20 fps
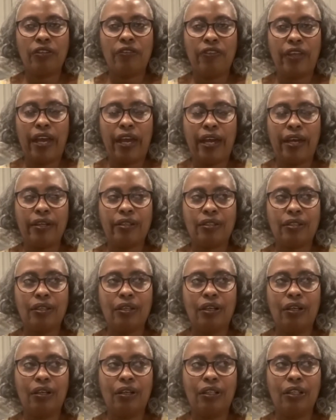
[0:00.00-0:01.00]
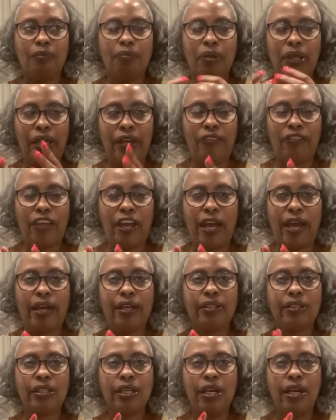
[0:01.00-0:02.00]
in that. He played that.